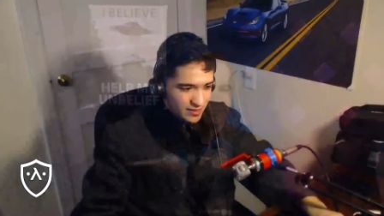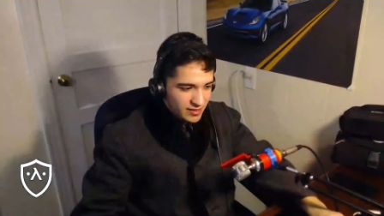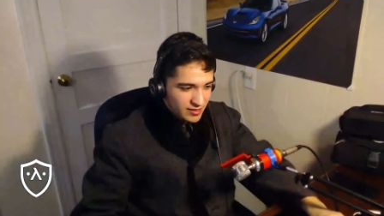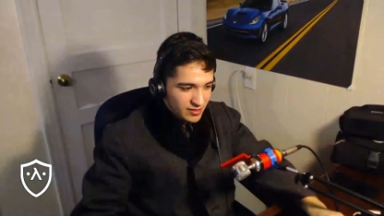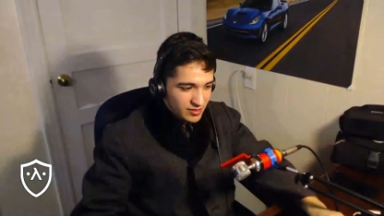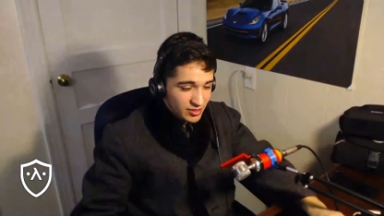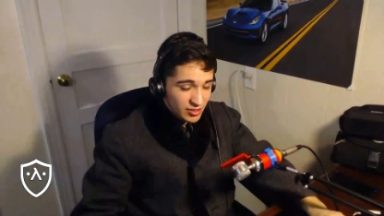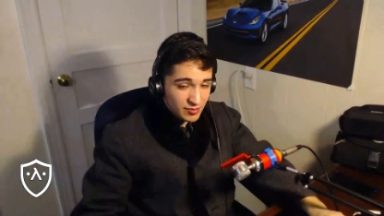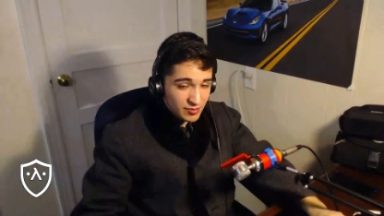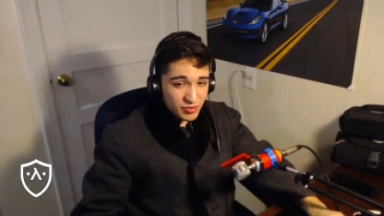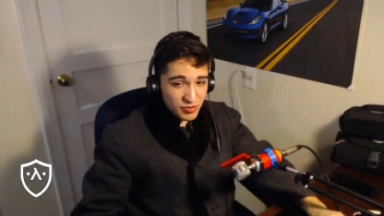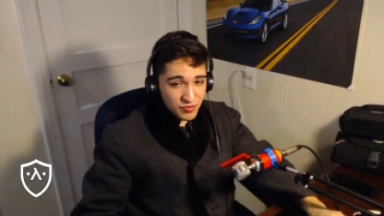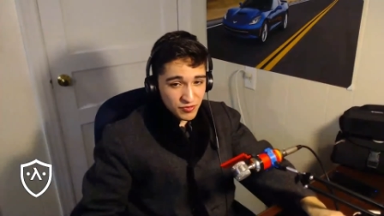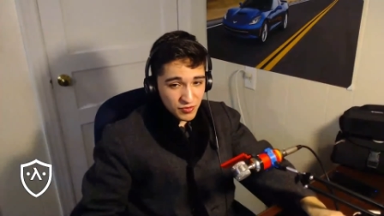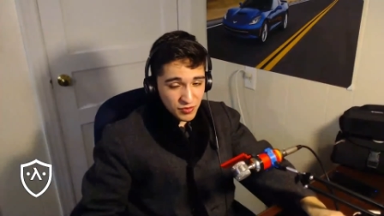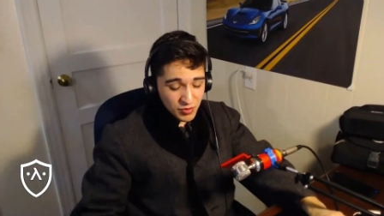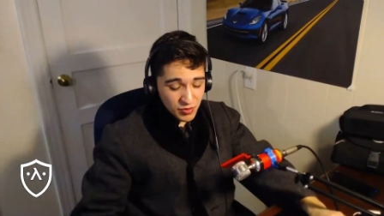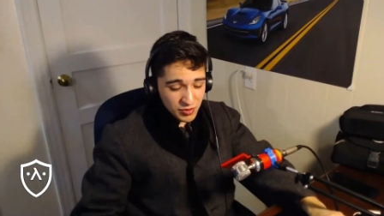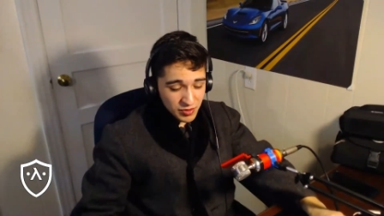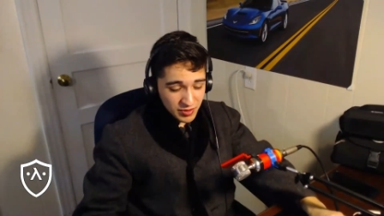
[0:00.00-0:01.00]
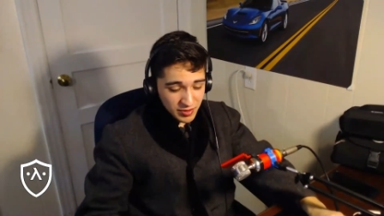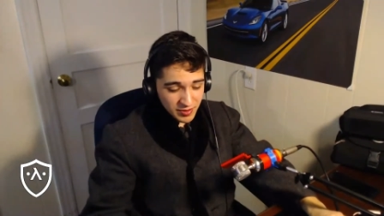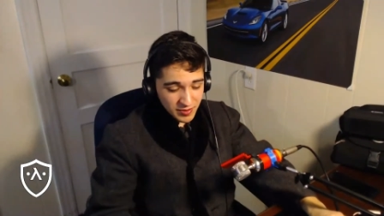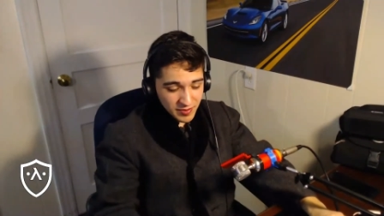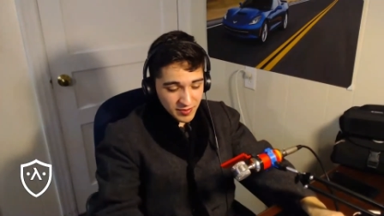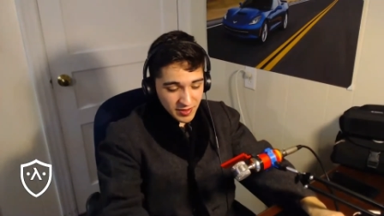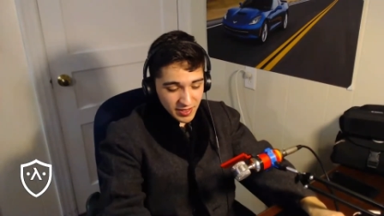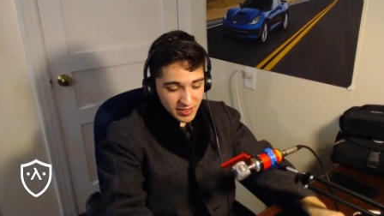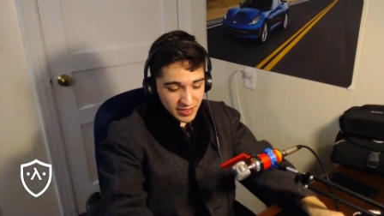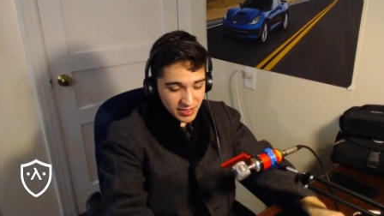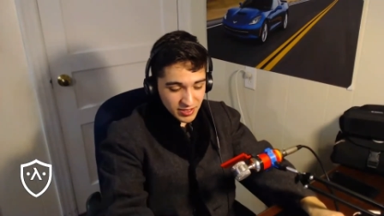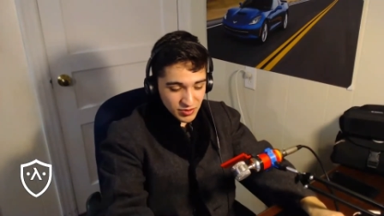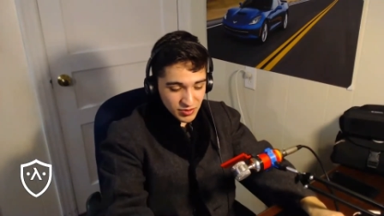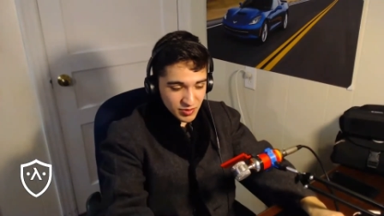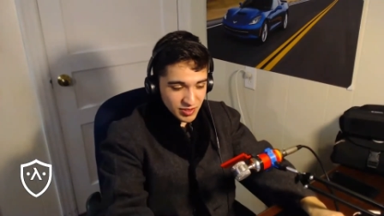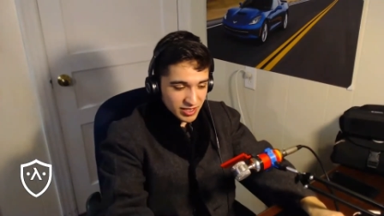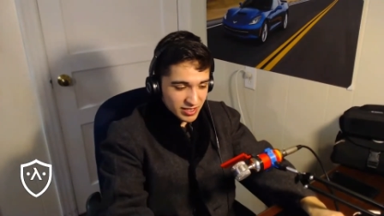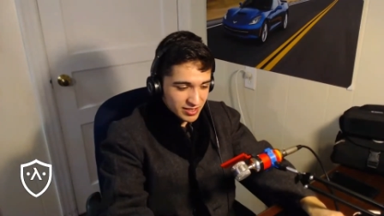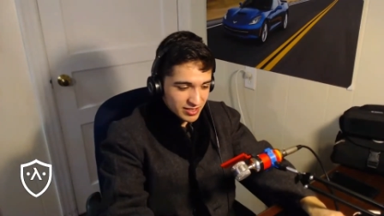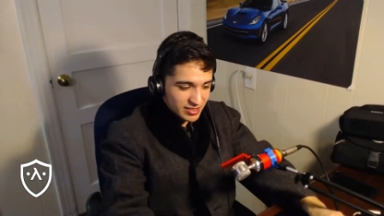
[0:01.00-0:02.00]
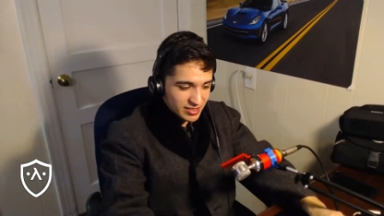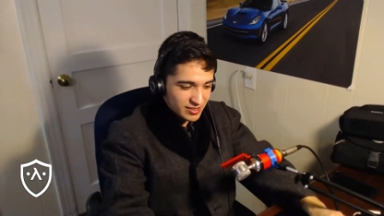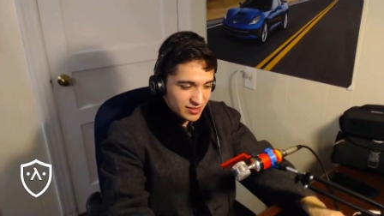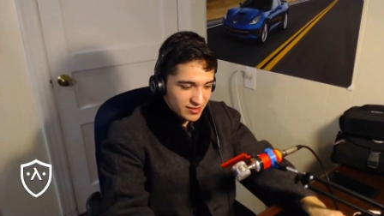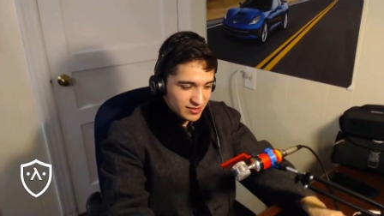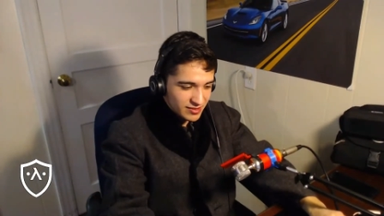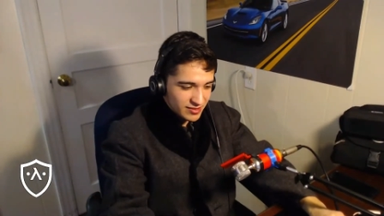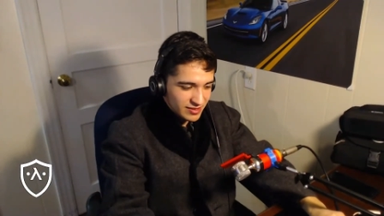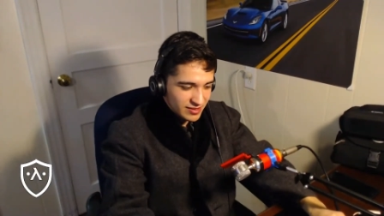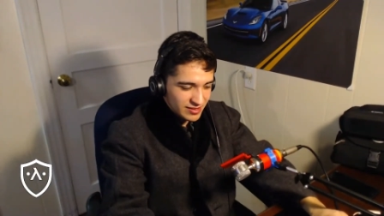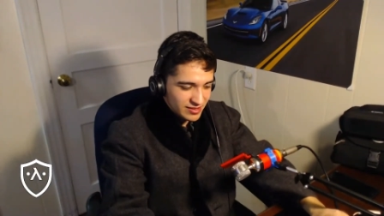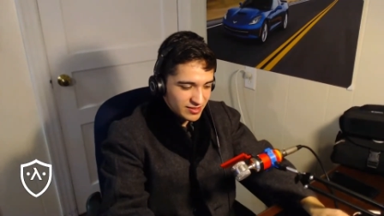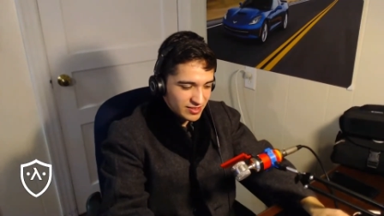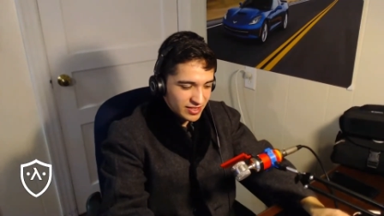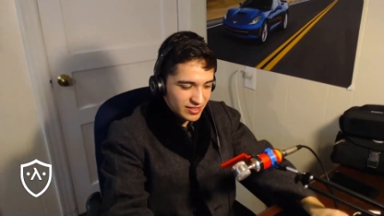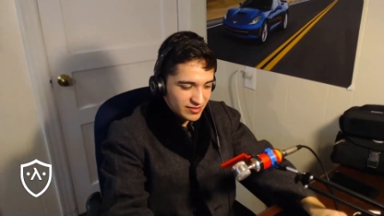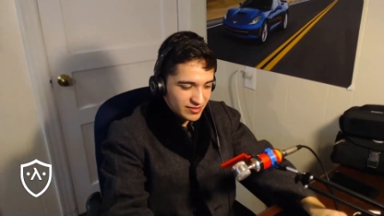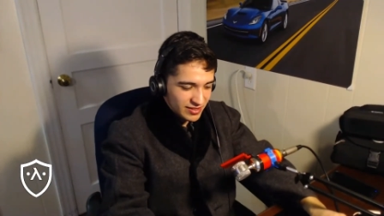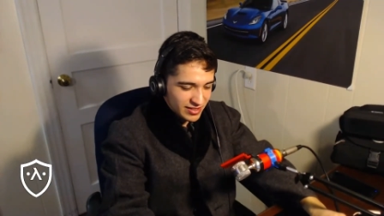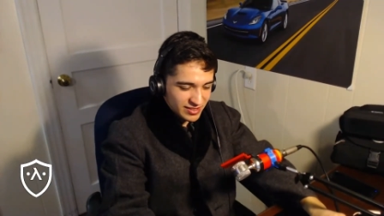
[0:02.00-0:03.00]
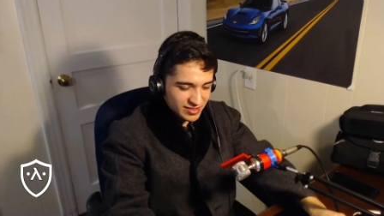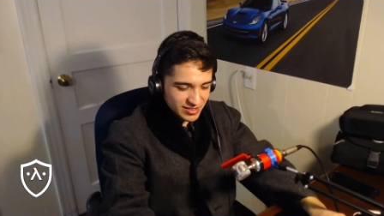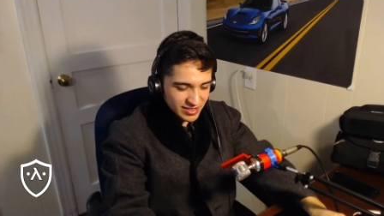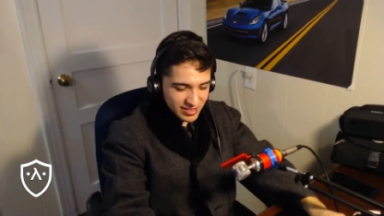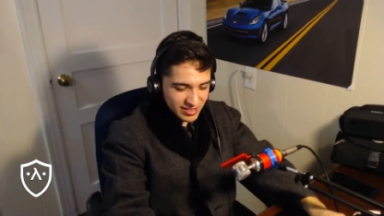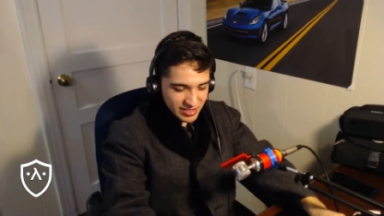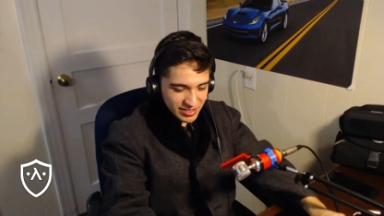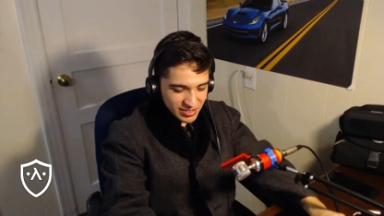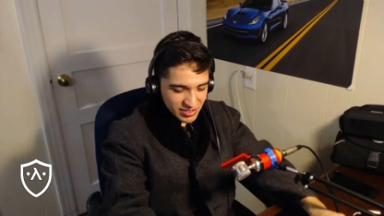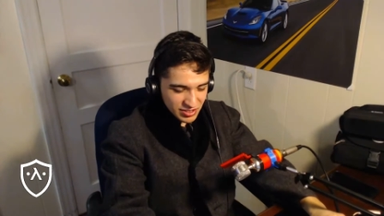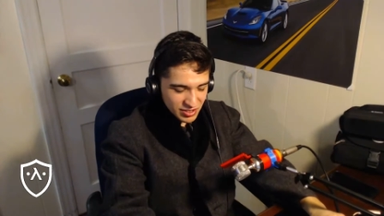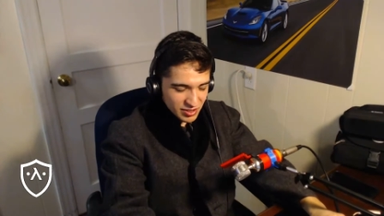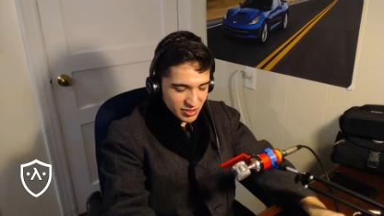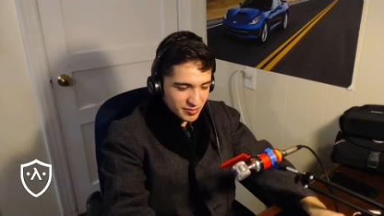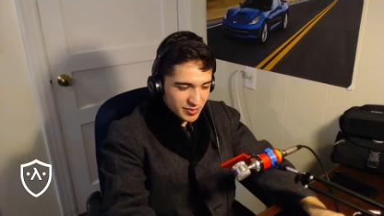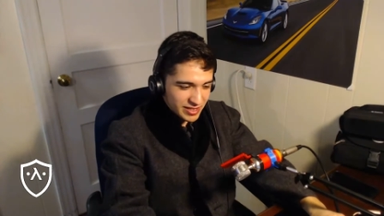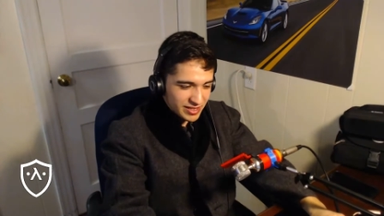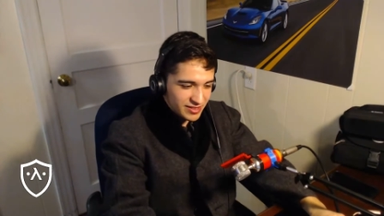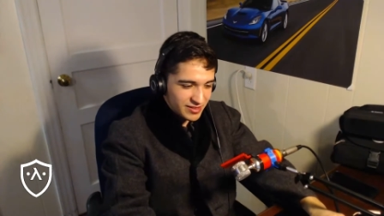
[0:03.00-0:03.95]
Number 4, and this one I think is at least going